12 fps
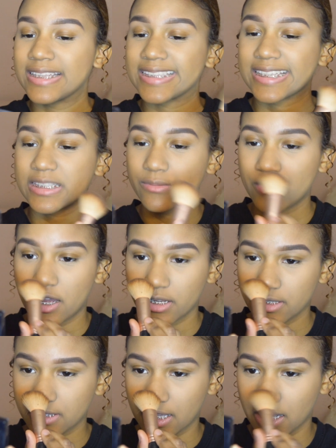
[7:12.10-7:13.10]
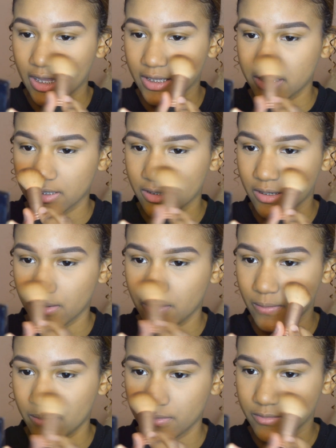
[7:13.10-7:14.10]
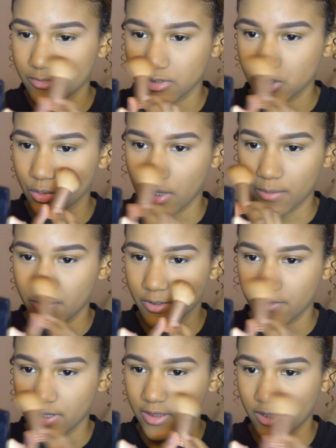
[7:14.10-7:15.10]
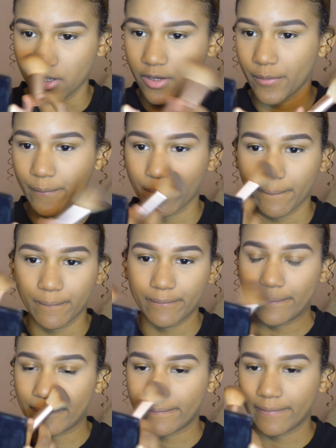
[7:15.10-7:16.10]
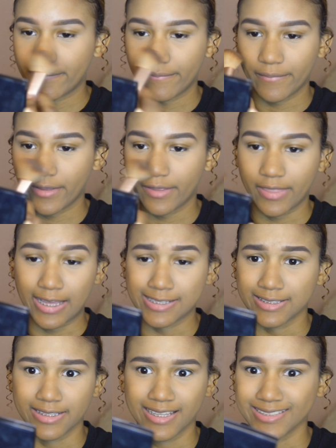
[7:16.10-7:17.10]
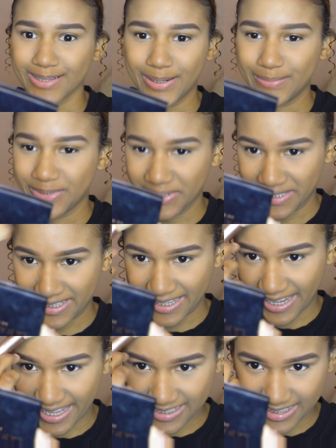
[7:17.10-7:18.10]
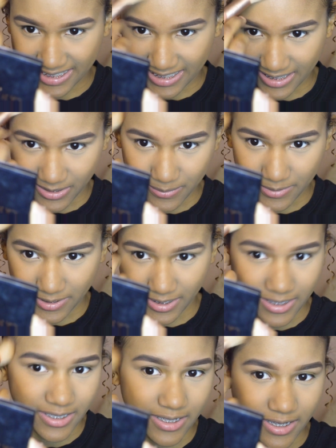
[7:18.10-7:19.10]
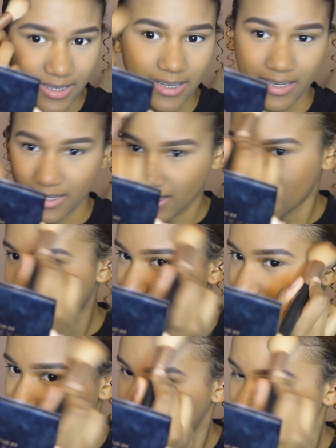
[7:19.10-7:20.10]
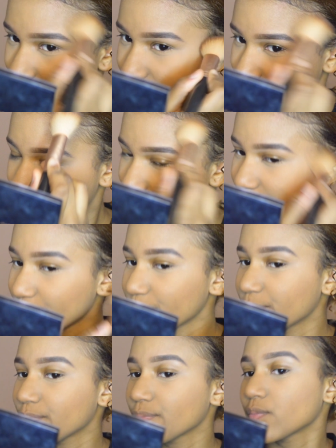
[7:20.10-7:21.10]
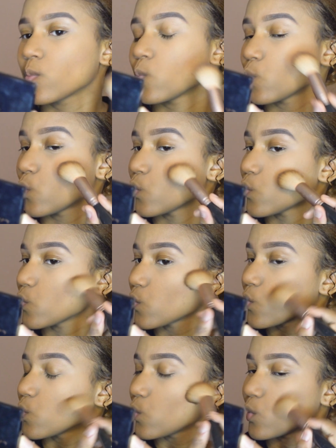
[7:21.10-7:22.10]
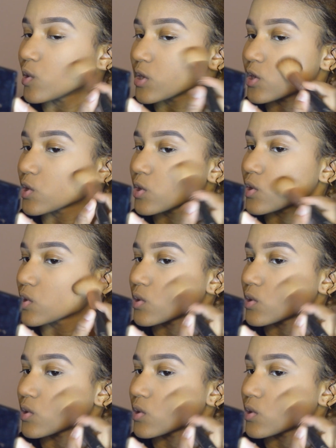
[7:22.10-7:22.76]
Take some product and like swipe it right there. That's it. That's all I'm doing. And taking a little bit here and here, and just